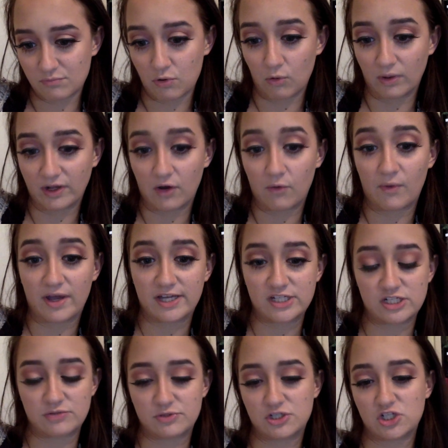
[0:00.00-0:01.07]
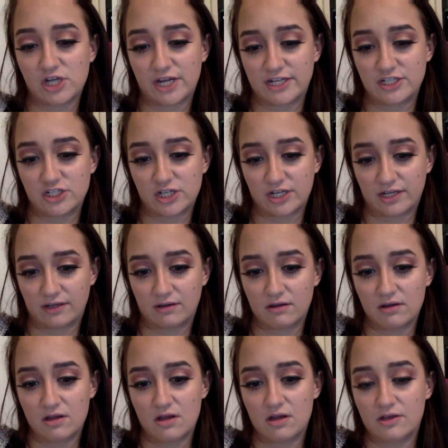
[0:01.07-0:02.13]
pulling away. She was changing.
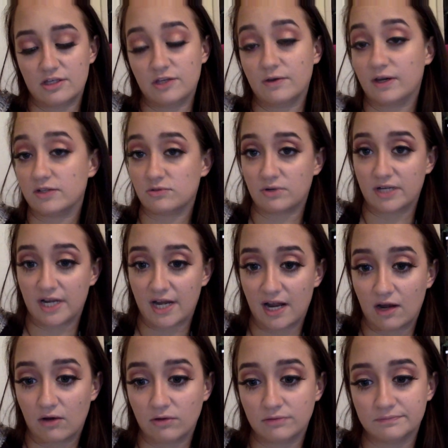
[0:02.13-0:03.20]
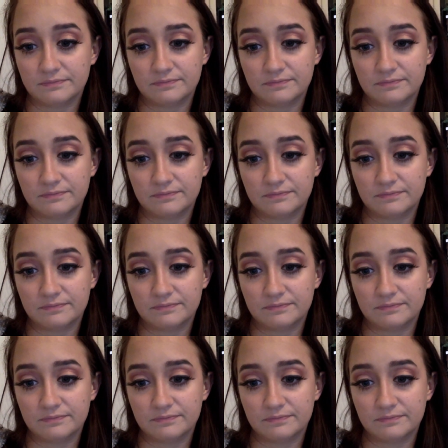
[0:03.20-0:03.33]
You guys were in and out.